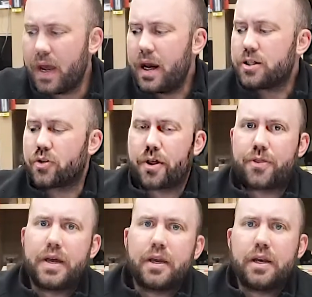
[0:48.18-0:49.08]
So the
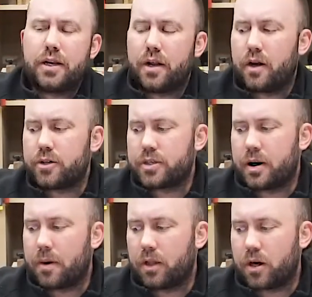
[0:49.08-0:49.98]
thing you need to understand
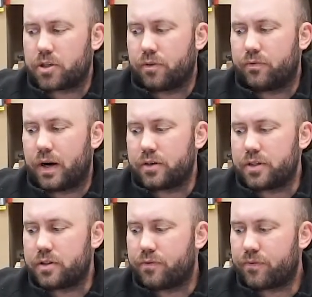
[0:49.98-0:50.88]
about logical
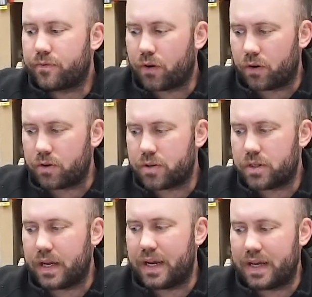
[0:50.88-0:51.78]
fallacies first
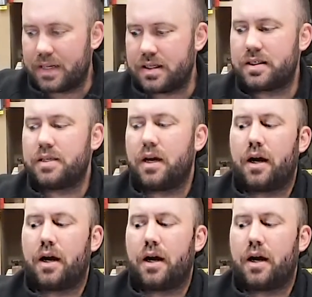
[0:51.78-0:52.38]
is